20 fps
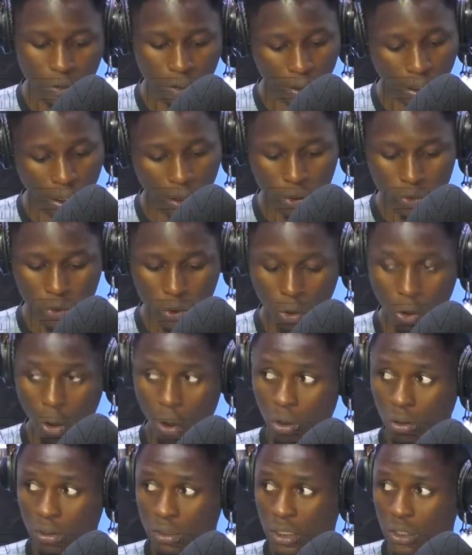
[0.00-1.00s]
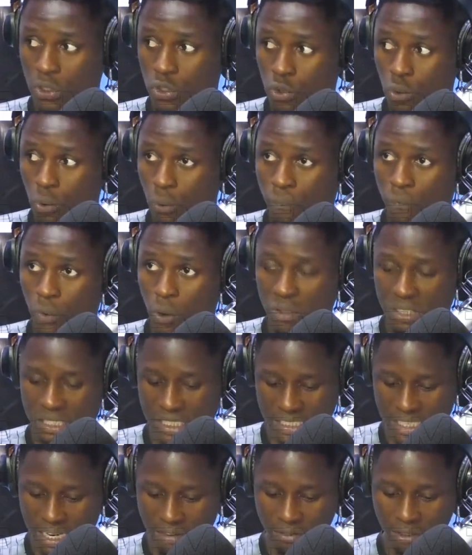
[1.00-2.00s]
You can also call the
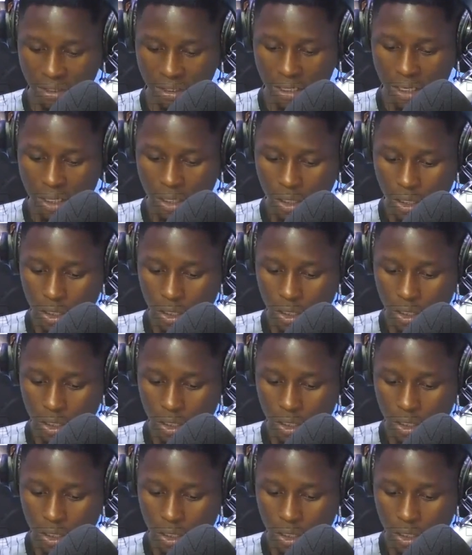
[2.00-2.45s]
247